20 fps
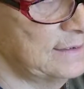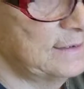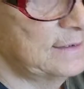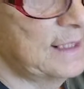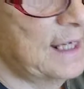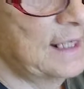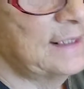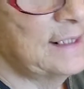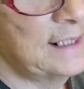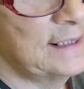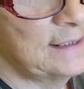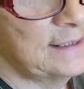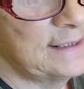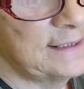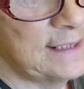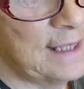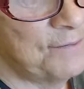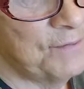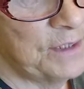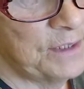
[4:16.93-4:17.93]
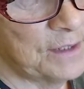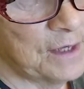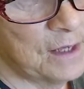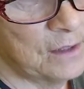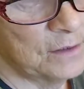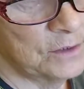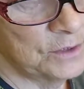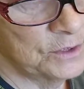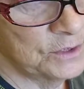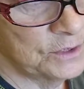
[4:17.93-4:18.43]
I think seven
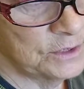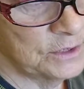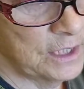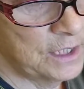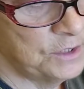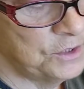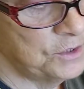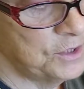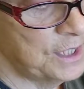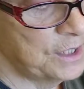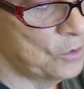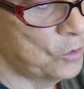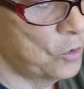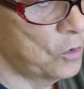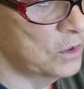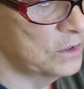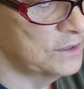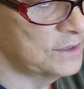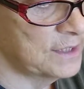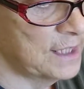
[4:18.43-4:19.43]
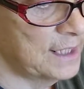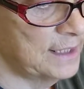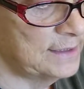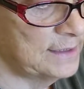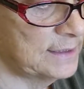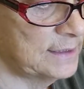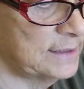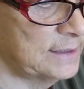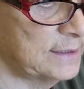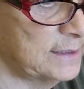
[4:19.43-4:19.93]
dollars, and you get all
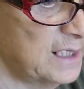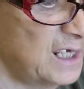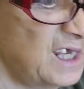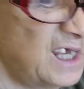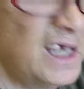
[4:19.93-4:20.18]
sizes.